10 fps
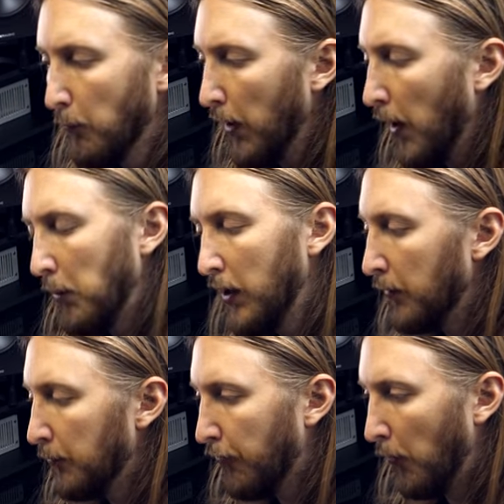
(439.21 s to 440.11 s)
But I
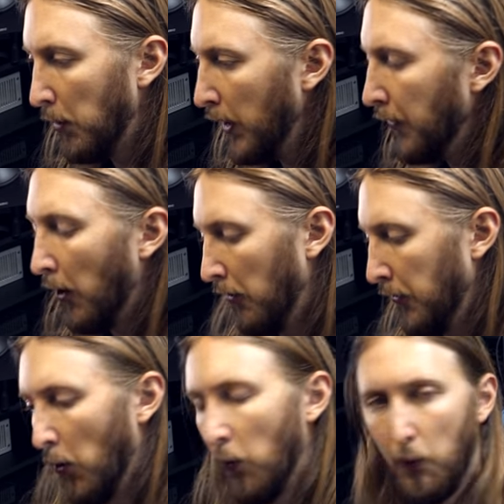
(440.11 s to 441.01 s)
mean, for me, there are
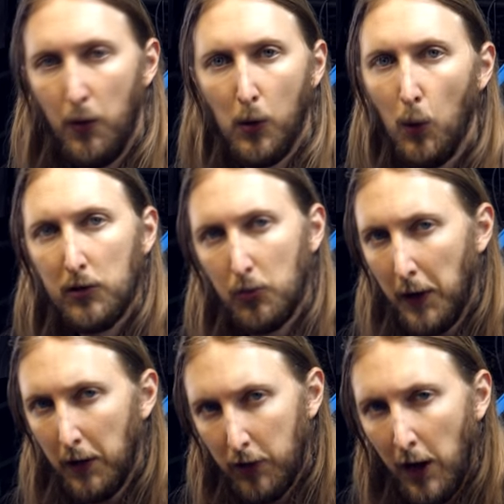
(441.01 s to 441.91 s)
no rules
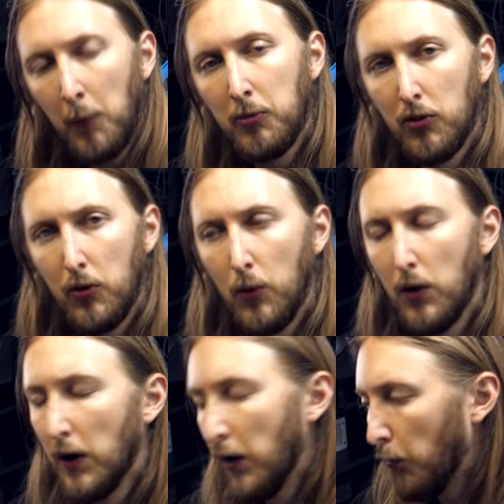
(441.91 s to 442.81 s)
when it comes
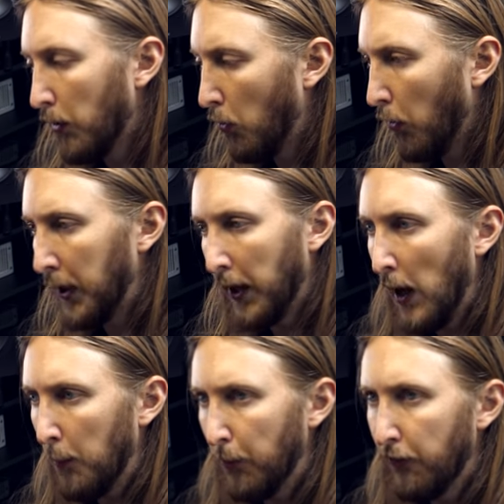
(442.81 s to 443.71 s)
to recording an
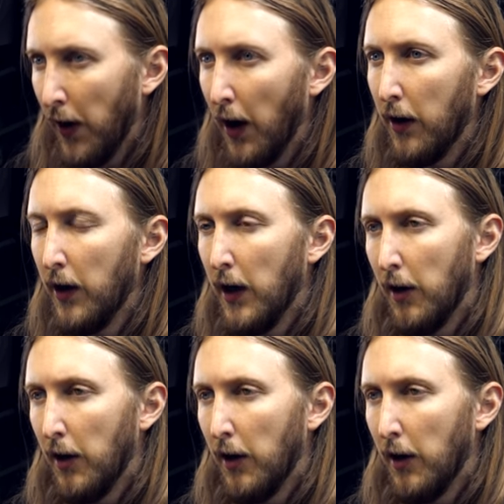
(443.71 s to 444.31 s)
amplifier.